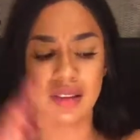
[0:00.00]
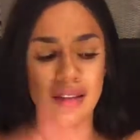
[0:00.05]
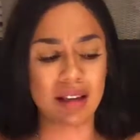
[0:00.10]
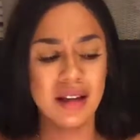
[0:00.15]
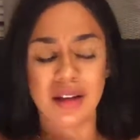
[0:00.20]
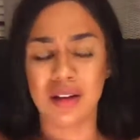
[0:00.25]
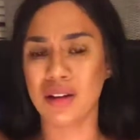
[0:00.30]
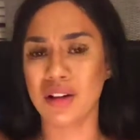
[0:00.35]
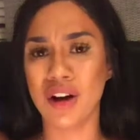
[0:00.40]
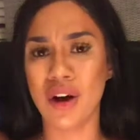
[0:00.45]

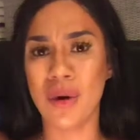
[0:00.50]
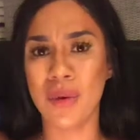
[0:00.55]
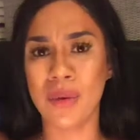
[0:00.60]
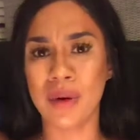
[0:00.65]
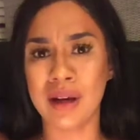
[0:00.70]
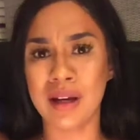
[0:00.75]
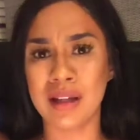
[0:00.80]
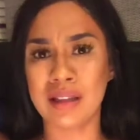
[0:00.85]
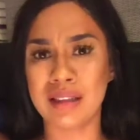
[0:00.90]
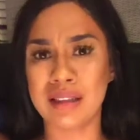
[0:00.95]
than
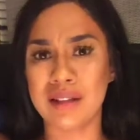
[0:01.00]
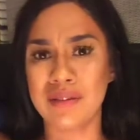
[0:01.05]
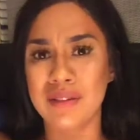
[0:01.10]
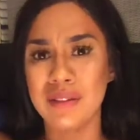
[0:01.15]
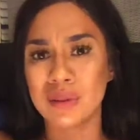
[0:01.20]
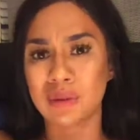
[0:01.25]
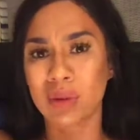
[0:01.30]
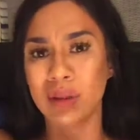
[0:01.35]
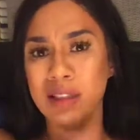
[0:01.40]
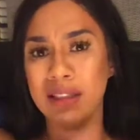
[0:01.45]
going to
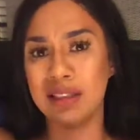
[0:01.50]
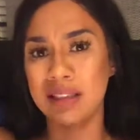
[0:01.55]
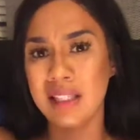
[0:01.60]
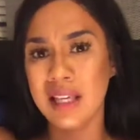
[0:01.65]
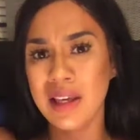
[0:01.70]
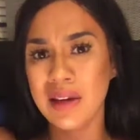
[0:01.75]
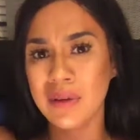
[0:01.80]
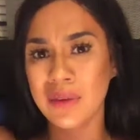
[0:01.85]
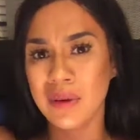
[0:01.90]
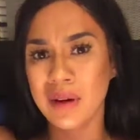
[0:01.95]
Victoria's
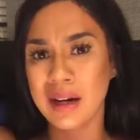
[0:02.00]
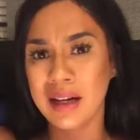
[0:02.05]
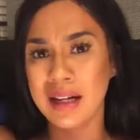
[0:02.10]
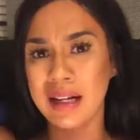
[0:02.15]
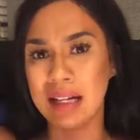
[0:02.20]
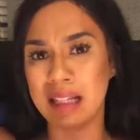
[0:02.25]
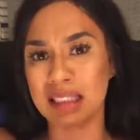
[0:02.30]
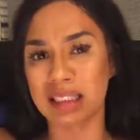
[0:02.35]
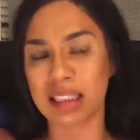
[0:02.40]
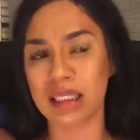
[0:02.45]

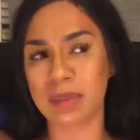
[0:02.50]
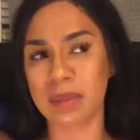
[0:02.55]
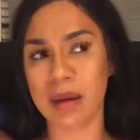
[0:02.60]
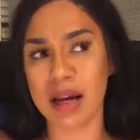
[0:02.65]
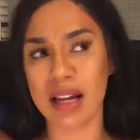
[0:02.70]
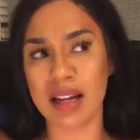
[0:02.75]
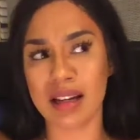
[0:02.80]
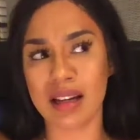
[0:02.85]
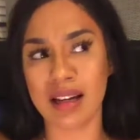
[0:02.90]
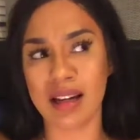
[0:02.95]
Secret and
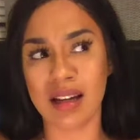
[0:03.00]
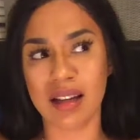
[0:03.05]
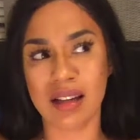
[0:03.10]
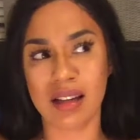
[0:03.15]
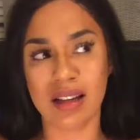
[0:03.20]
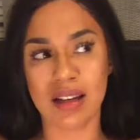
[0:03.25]
spending,